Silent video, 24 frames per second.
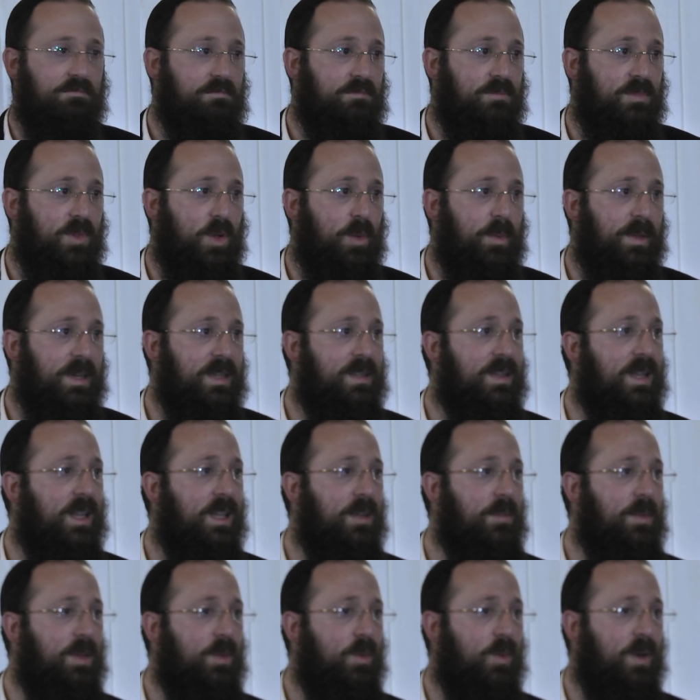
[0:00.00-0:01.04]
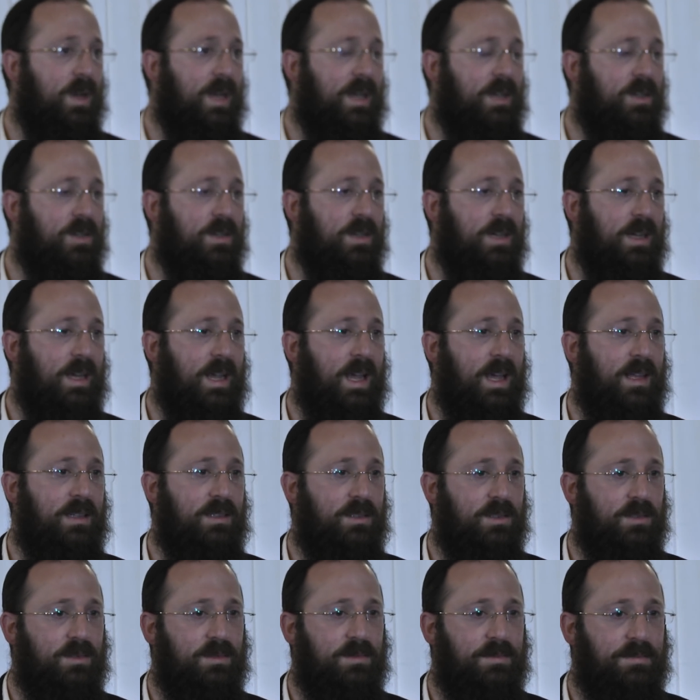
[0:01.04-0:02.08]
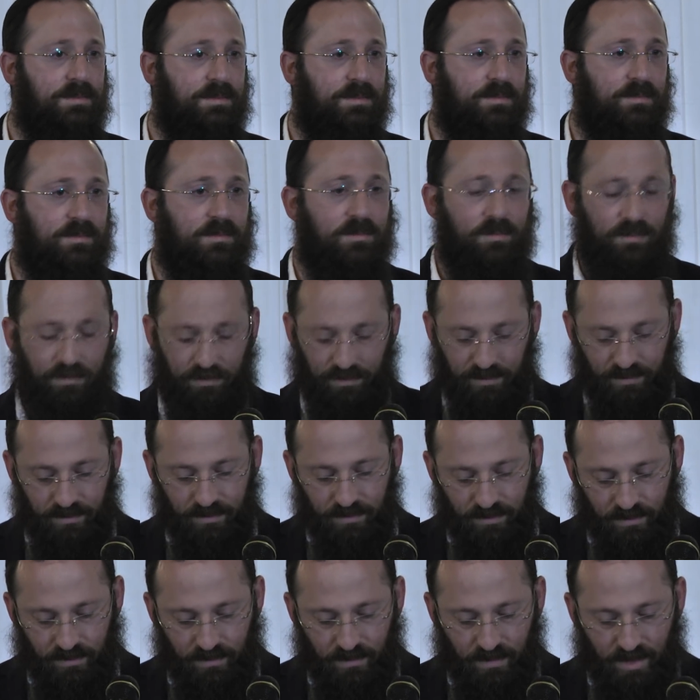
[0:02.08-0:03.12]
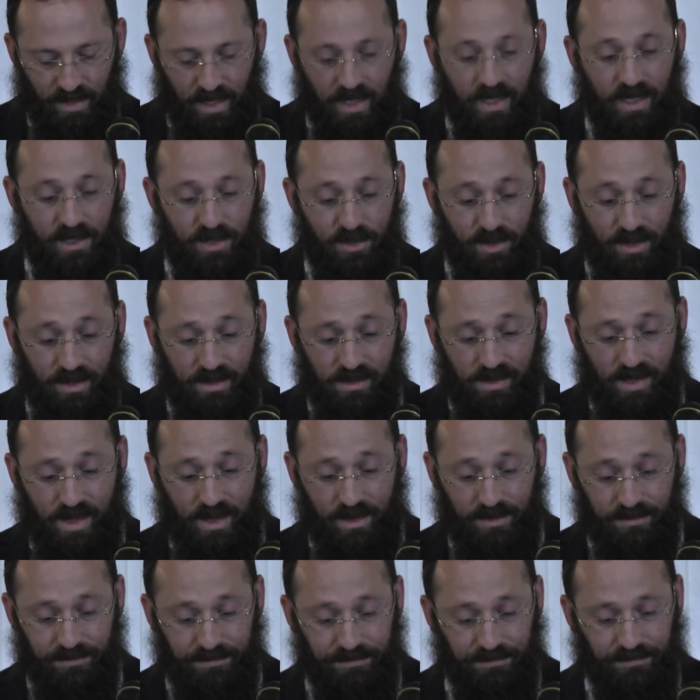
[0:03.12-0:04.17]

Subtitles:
Nobody telling me what I could and can't do. And I drink a lot.